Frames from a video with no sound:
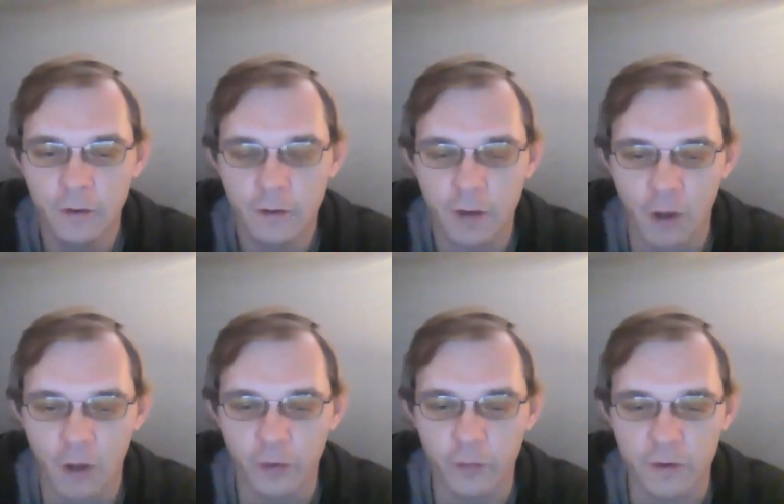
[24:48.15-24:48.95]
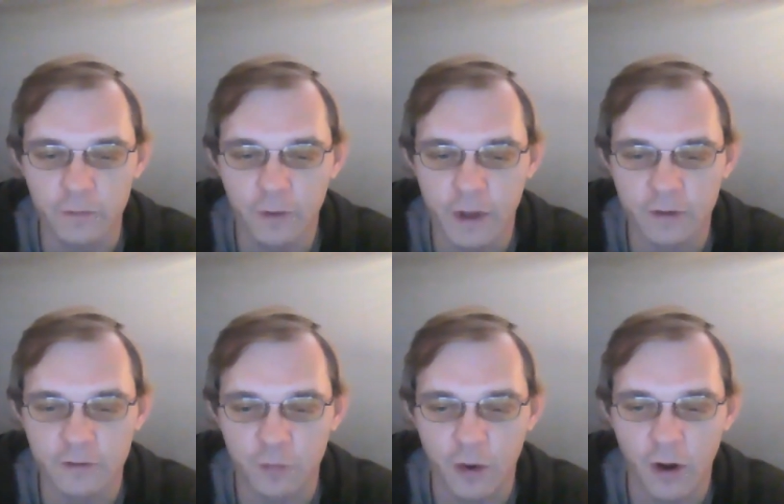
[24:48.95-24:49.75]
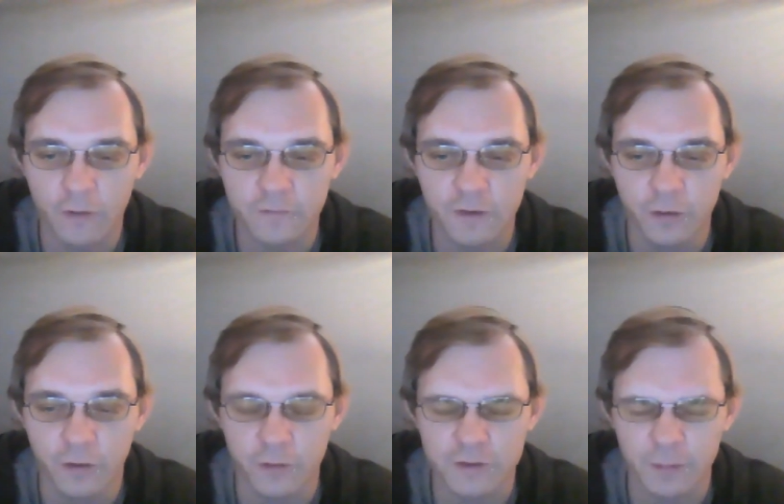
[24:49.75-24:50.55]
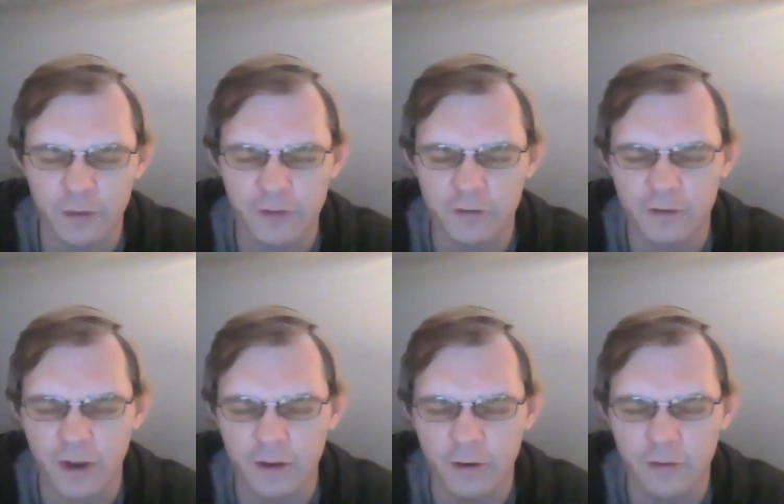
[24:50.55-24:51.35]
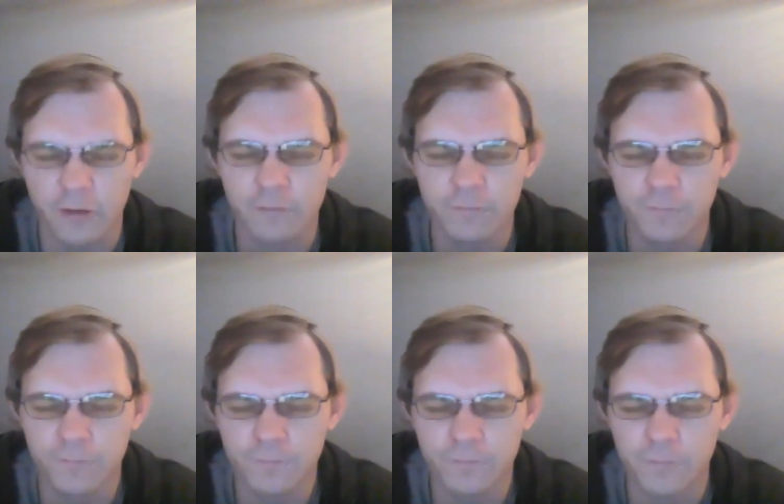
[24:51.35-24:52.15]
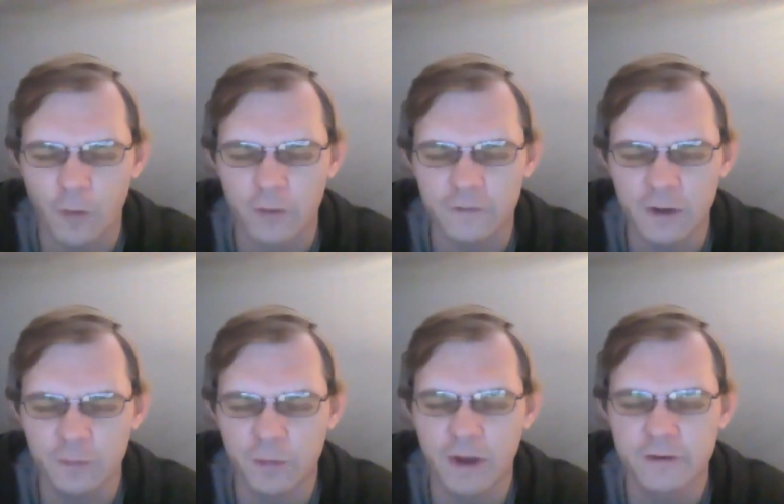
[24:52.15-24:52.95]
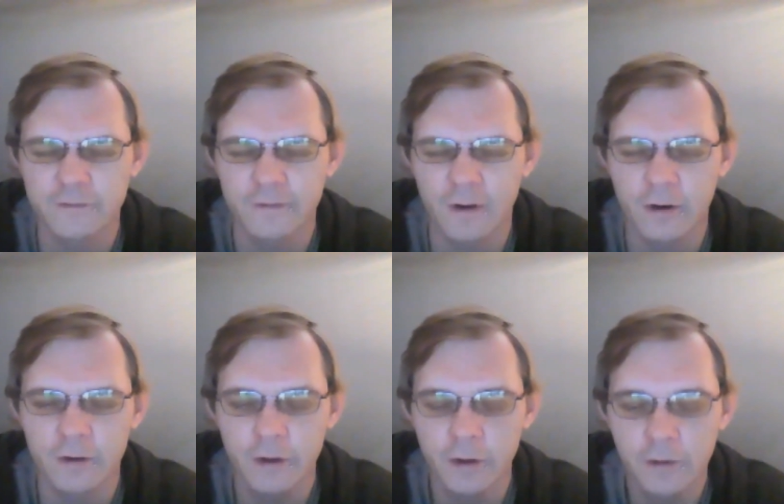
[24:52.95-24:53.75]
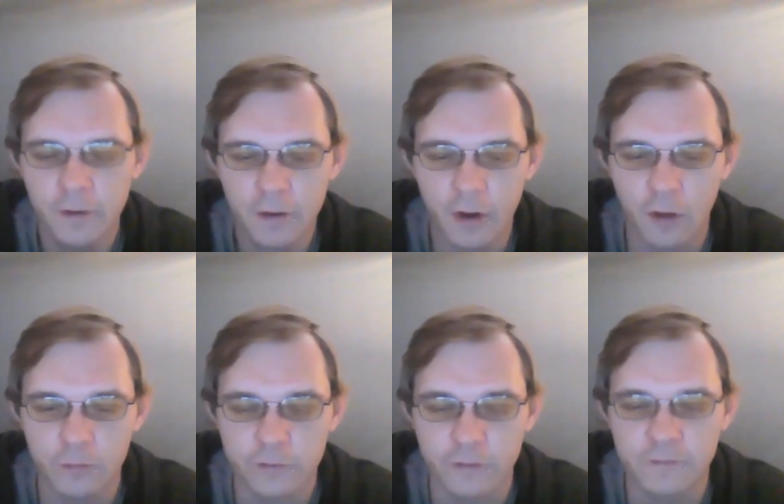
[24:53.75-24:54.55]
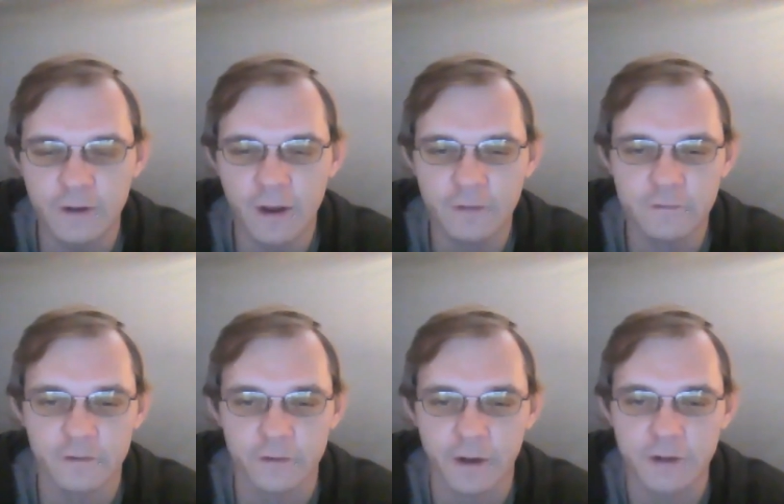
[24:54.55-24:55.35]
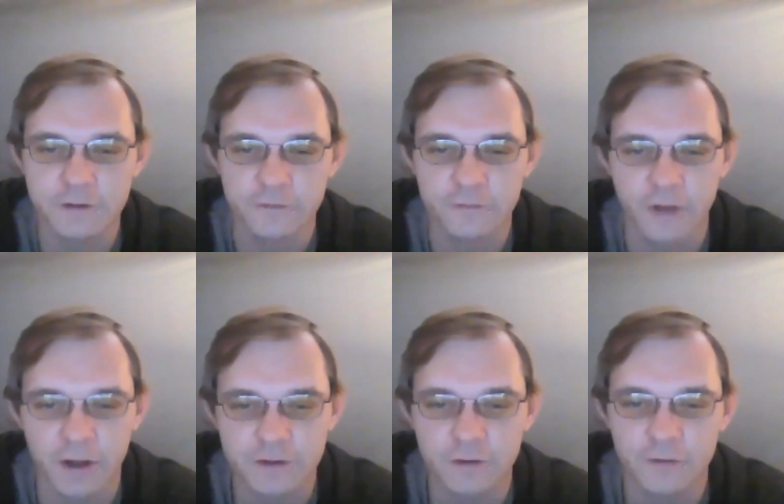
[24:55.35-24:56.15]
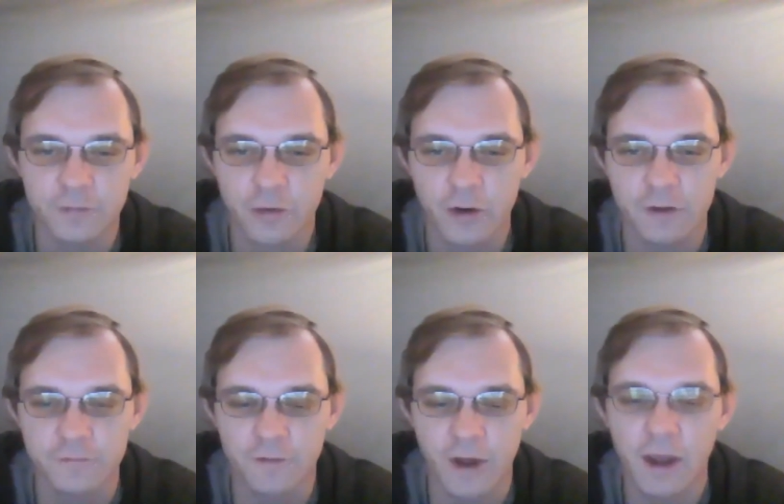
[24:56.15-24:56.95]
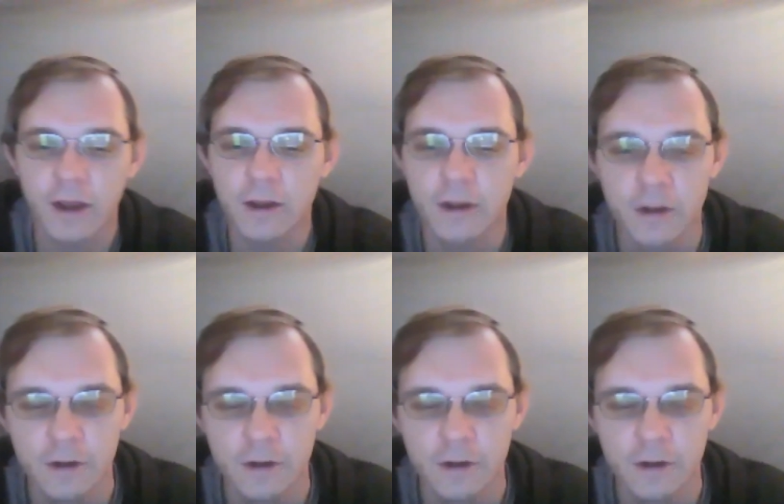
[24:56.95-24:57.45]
But when you look at their policy book, which I believe is 814 pages long, the de-escalation section is pretty vague.